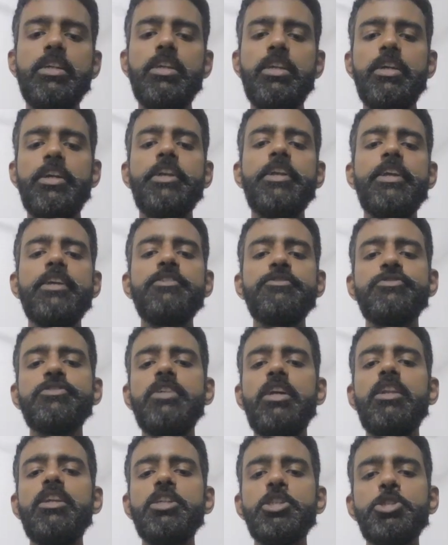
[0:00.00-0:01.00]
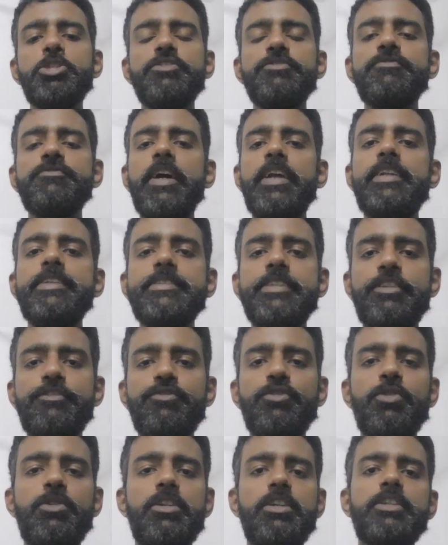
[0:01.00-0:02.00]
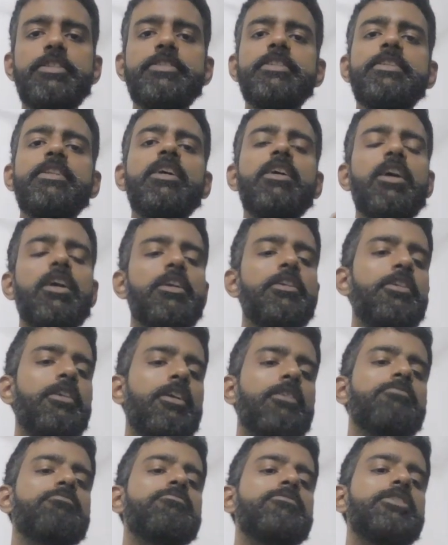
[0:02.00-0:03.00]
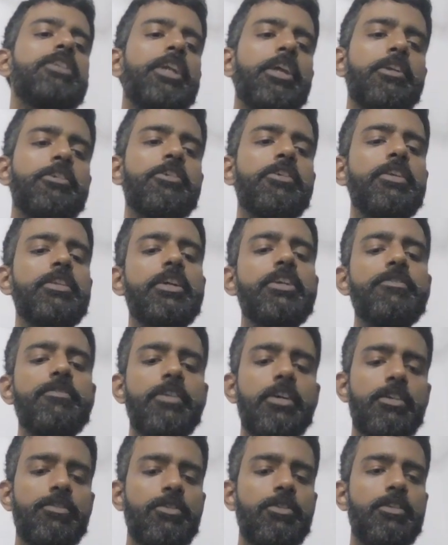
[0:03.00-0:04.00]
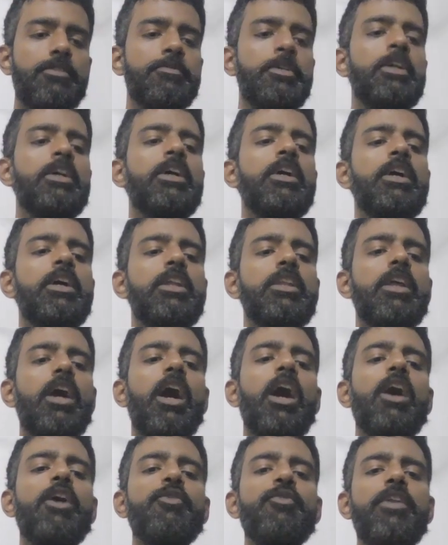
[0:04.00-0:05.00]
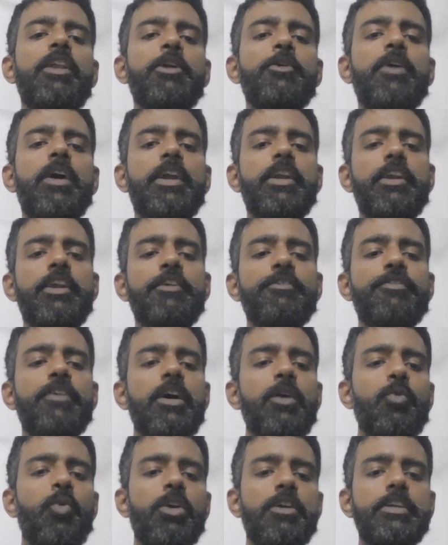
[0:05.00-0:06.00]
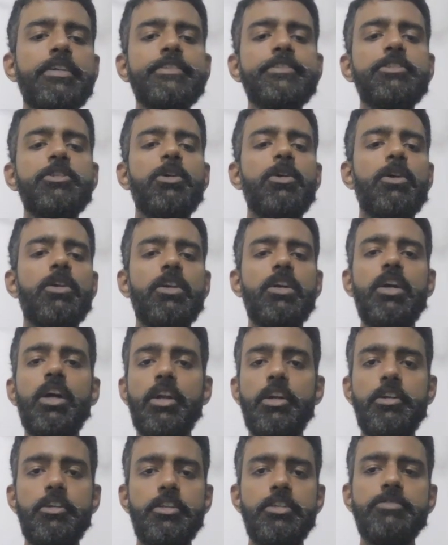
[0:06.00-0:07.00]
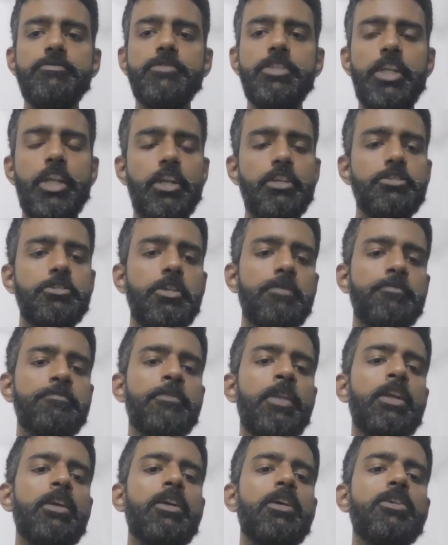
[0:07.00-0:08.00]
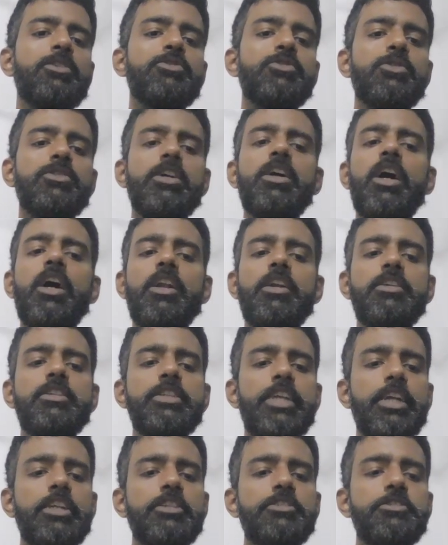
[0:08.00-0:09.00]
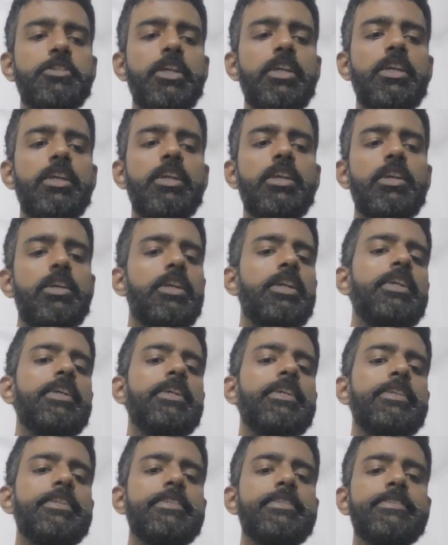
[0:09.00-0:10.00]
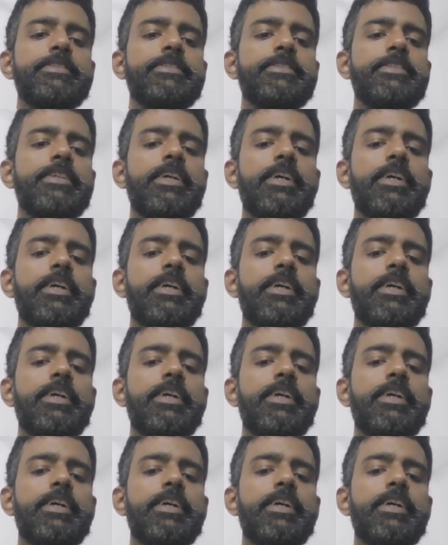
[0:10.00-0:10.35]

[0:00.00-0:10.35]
it gives the list of files and folders in the current directory that we are on. Now, how will you identify what is your current directory? So the current directory is,